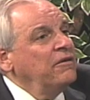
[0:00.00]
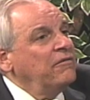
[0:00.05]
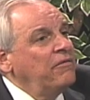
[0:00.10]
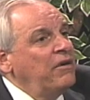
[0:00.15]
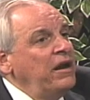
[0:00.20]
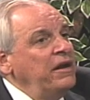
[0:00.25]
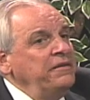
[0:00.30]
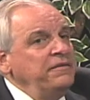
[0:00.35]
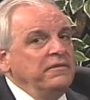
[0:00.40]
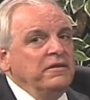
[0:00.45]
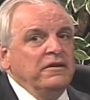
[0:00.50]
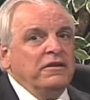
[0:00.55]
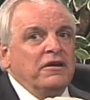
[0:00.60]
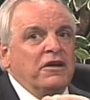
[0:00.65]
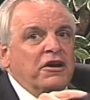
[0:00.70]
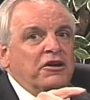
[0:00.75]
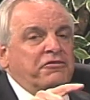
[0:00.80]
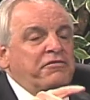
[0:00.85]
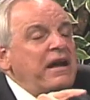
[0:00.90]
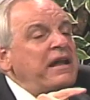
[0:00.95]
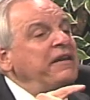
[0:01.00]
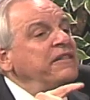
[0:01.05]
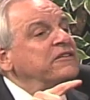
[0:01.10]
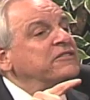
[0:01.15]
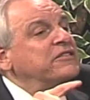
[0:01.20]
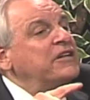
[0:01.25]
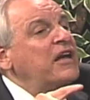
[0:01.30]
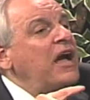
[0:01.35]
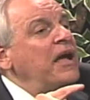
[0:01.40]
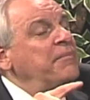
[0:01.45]
Right. A crane in the
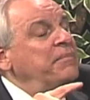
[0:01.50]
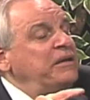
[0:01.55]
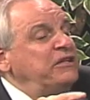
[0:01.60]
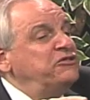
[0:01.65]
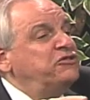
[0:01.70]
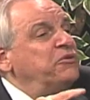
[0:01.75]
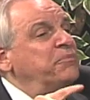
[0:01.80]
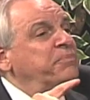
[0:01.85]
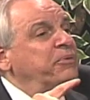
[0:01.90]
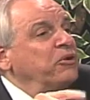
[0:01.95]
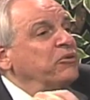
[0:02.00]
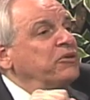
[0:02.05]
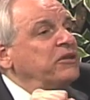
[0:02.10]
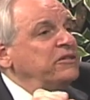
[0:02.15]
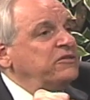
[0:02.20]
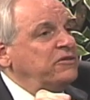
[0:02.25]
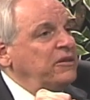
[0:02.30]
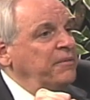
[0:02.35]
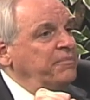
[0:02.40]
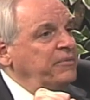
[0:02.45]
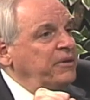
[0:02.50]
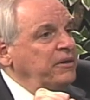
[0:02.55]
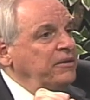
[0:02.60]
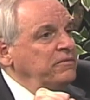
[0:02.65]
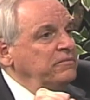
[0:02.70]
sky means you're building something.